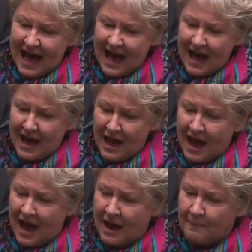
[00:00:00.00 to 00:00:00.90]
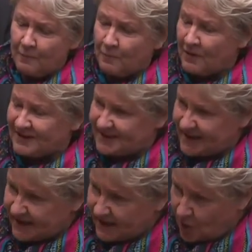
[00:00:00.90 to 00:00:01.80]
I'm
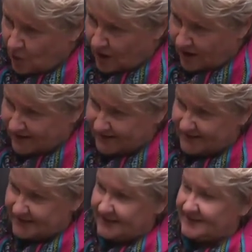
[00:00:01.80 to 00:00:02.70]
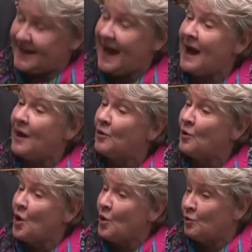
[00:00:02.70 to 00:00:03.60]
seeking your guidance as to
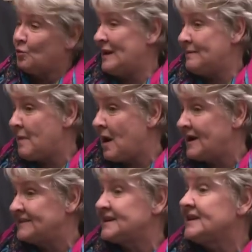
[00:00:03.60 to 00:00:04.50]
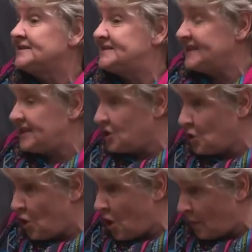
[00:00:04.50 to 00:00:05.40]
how we might secure